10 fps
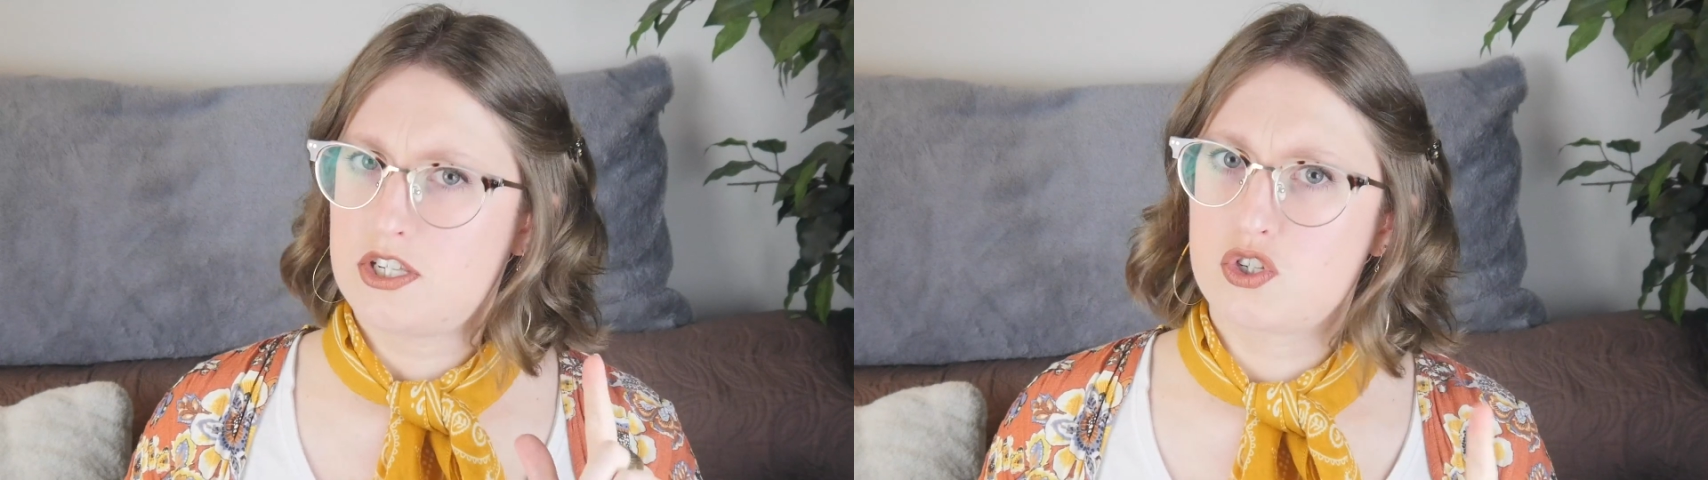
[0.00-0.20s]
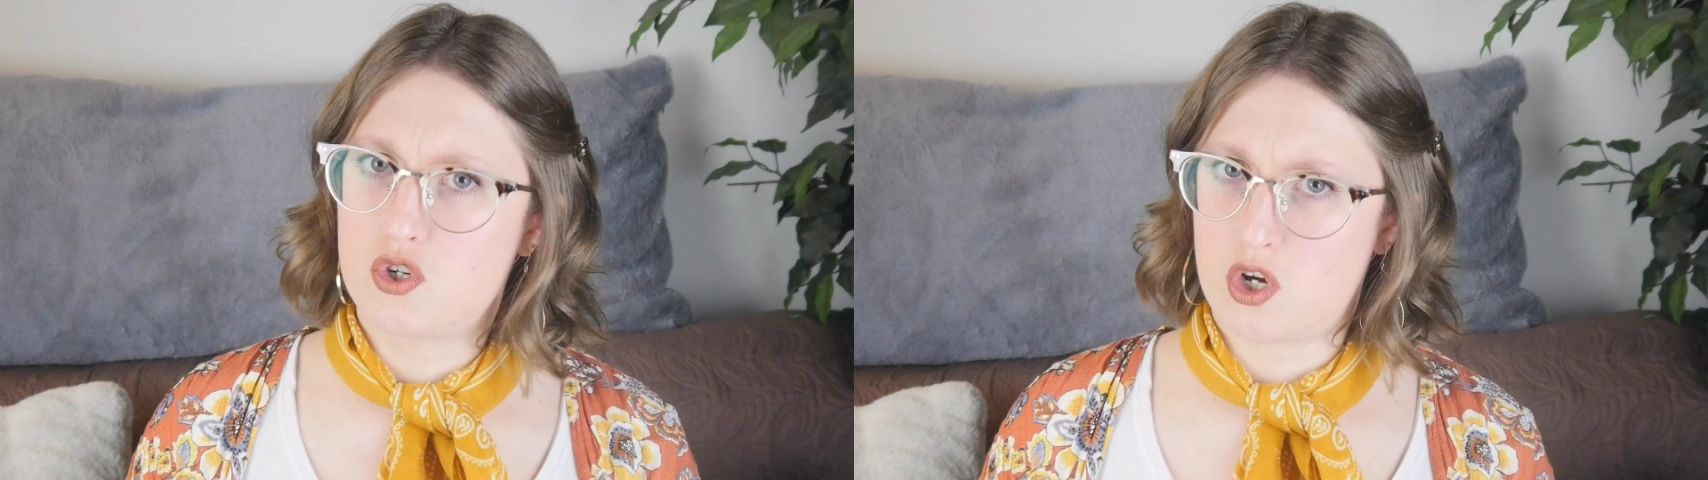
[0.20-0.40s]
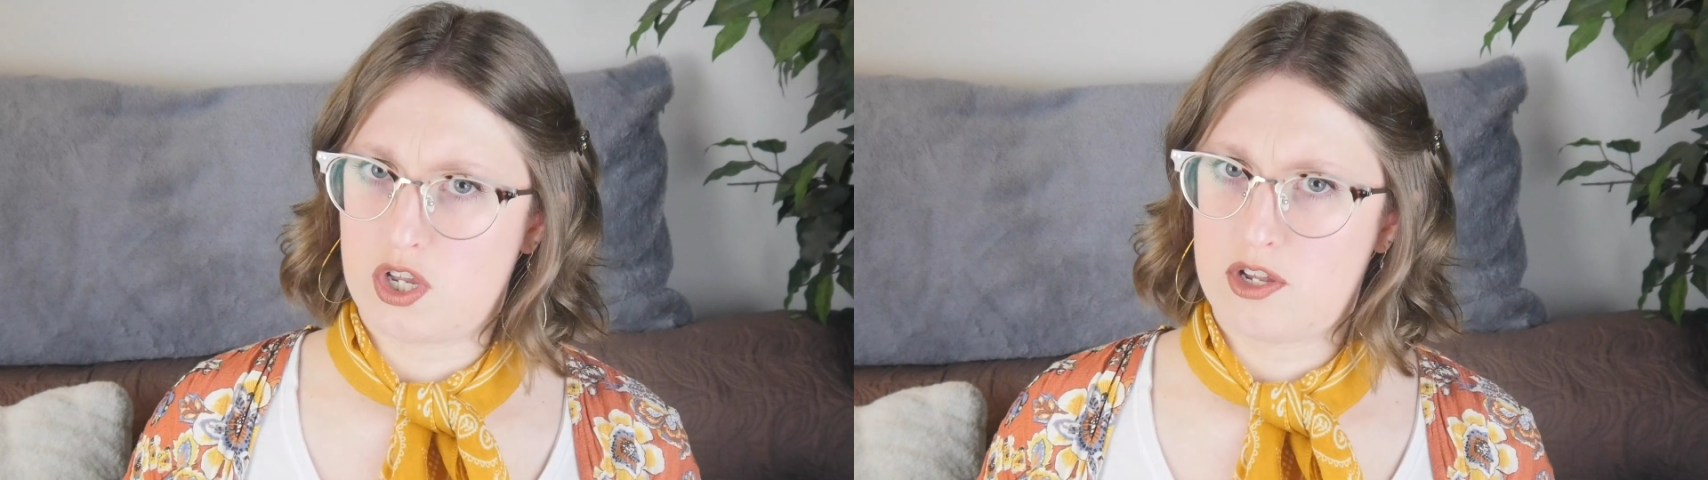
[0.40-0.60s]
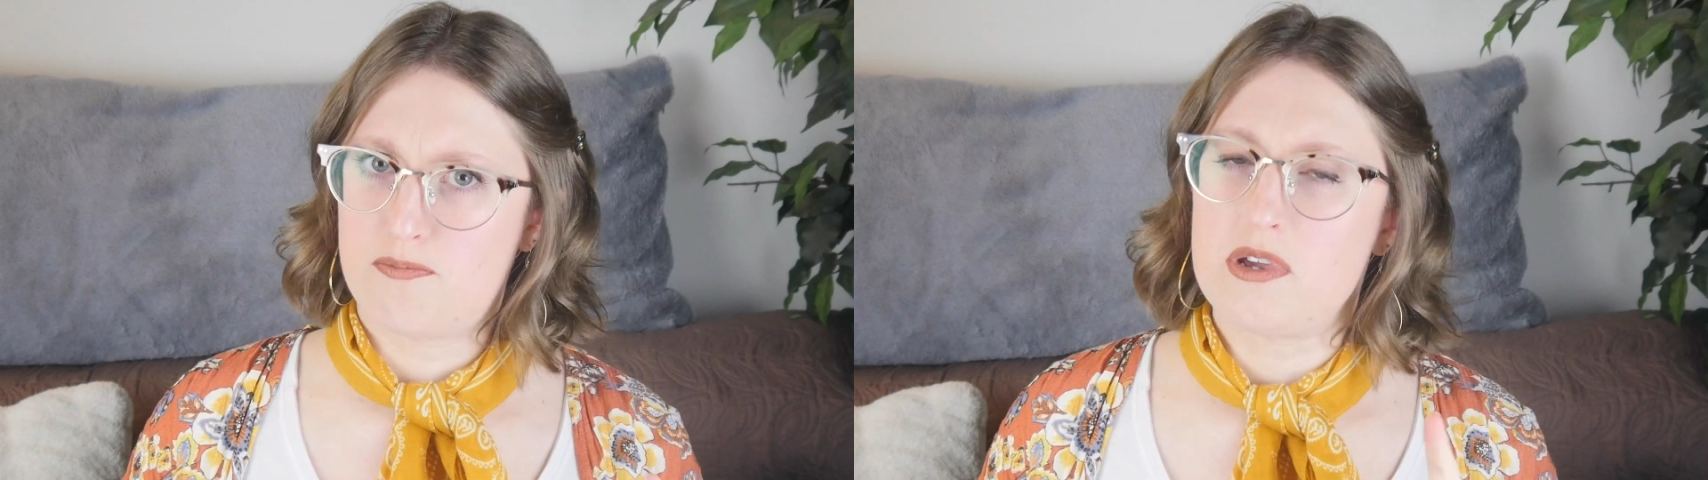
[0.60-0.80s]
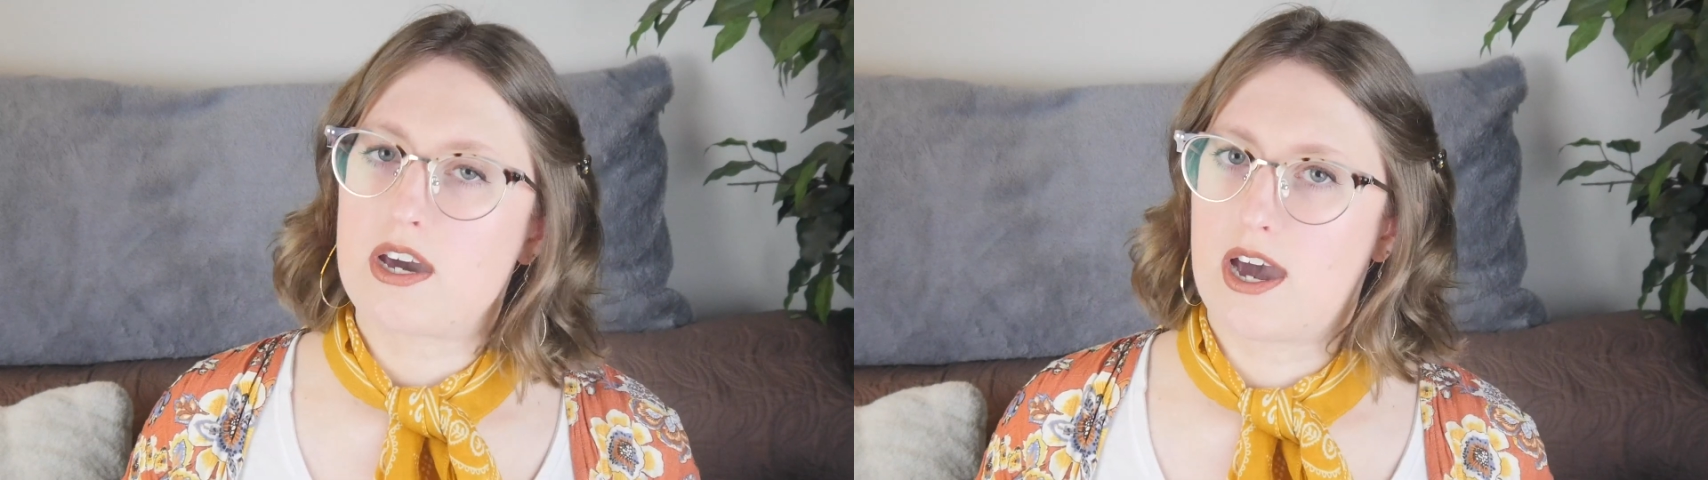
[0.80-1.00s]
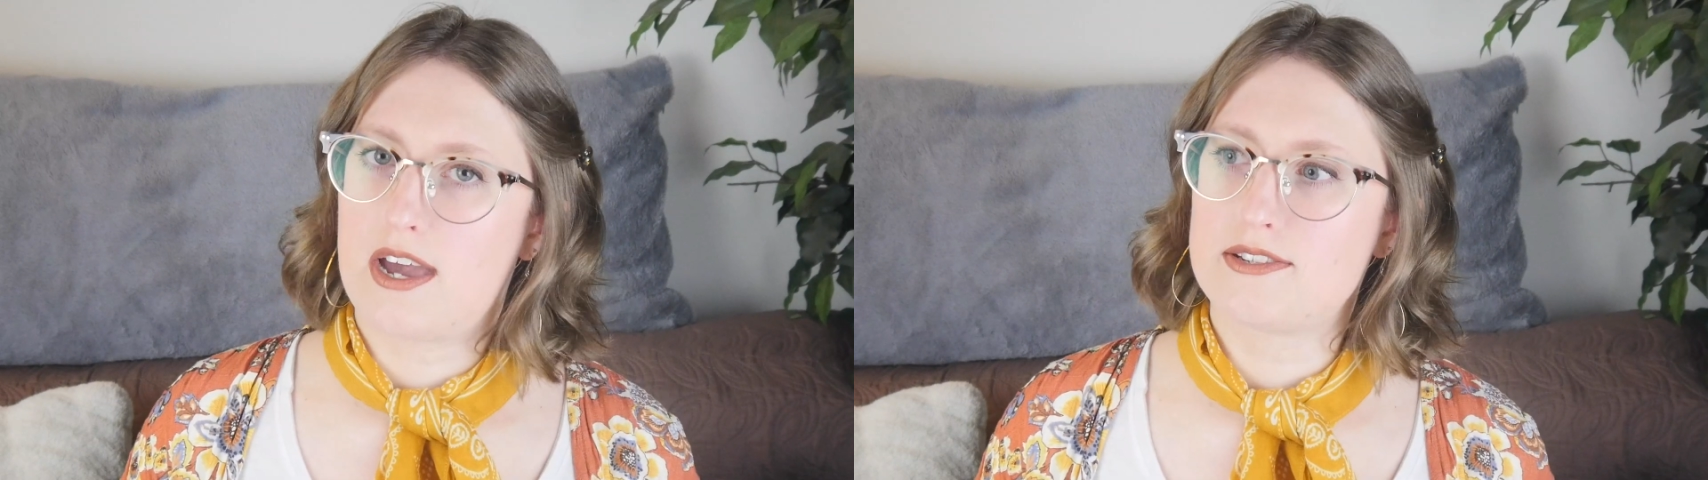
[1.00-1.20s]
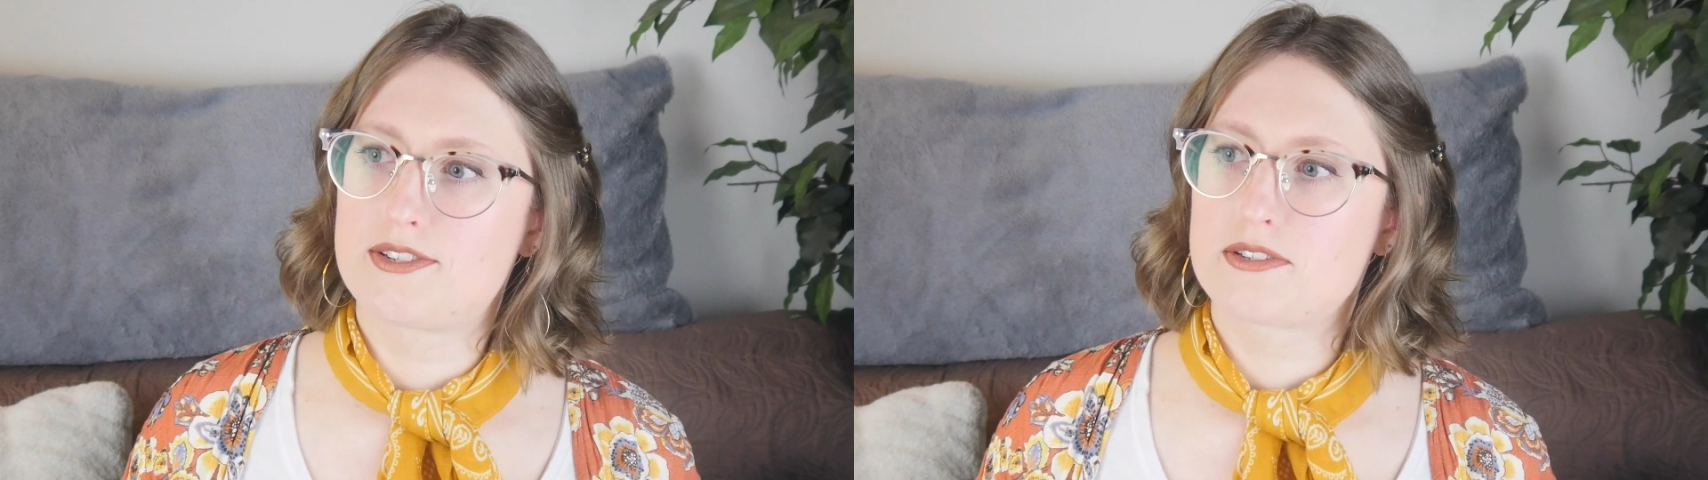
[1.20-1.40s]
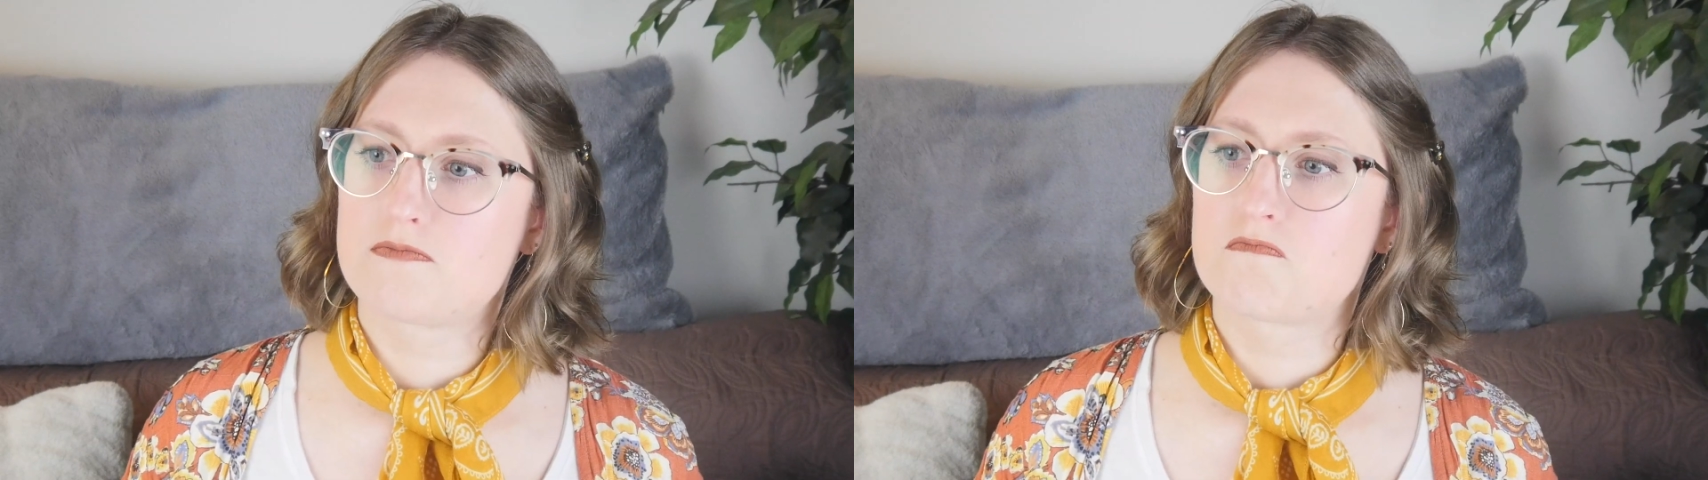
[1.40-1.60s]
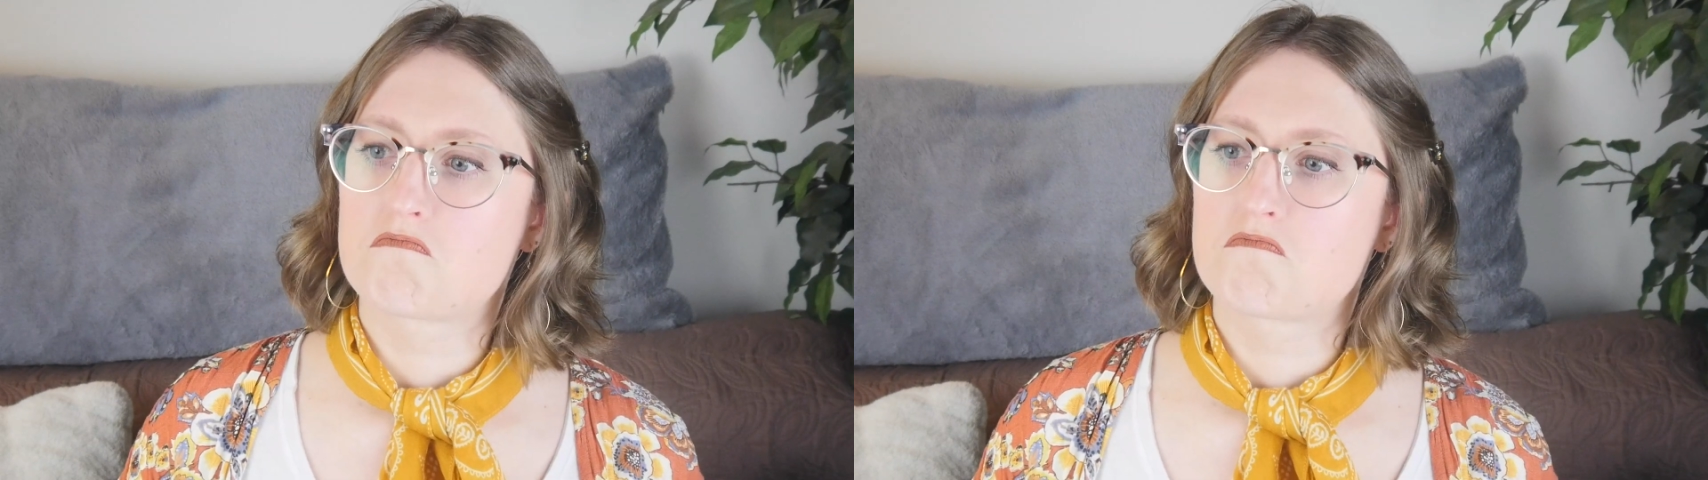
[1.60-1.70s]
is good because